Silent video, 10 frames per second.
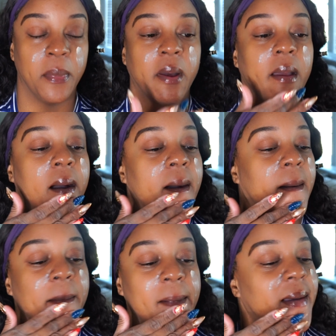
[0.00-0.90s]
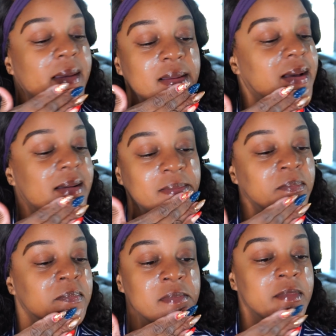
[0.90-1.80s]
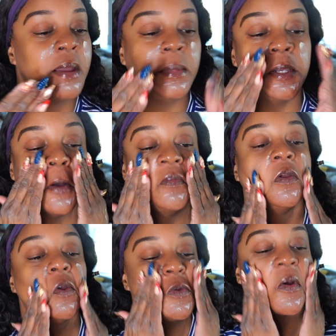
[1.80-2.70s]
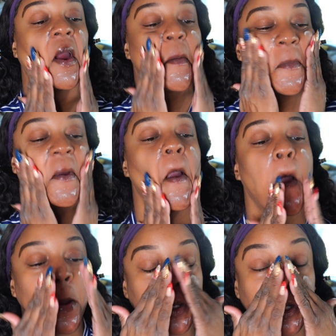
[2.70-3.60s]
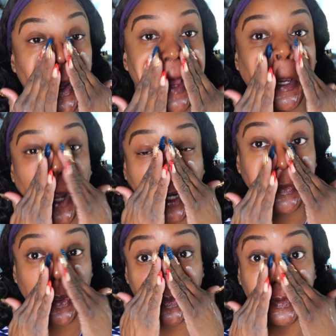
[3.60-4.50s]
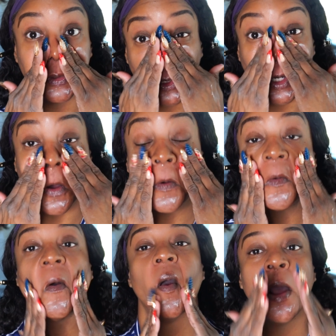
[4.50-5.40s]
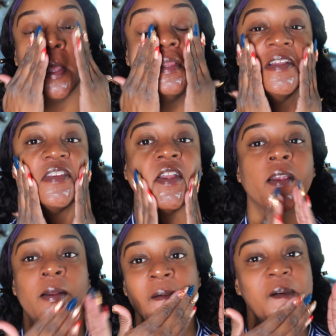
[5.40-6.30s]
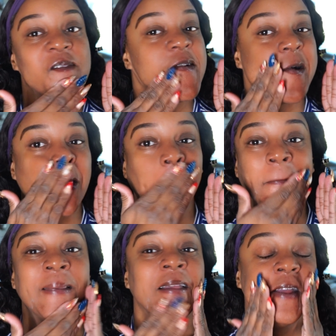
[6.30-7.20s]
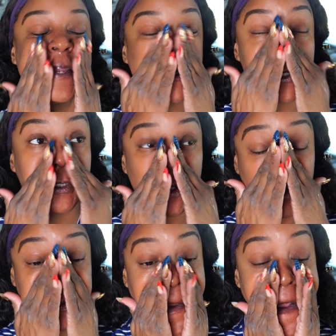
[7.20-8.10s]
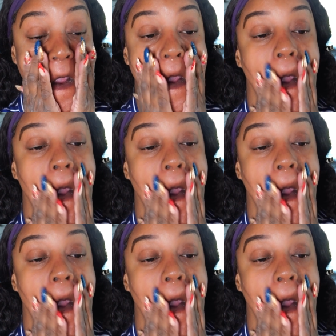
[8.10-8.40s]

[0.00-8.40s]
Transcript: but um Let me know if you use primer, because I know a lot of people don't. They say they don't feel the need to use it.